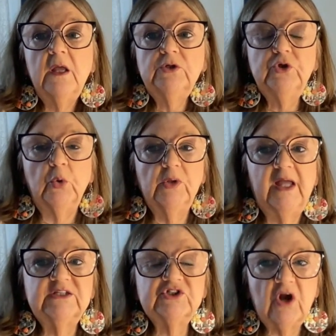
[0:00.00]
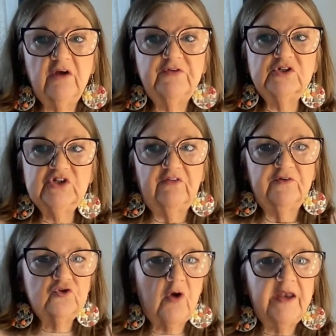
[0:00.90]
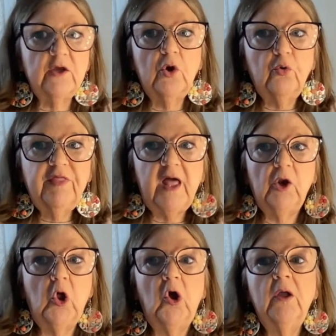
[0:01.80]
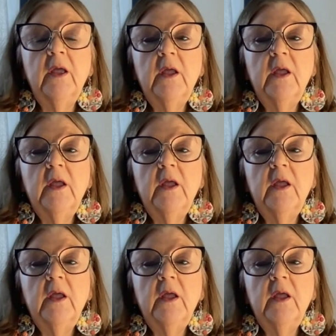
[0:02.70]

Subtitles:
Don't like starve yourself and try to go that long.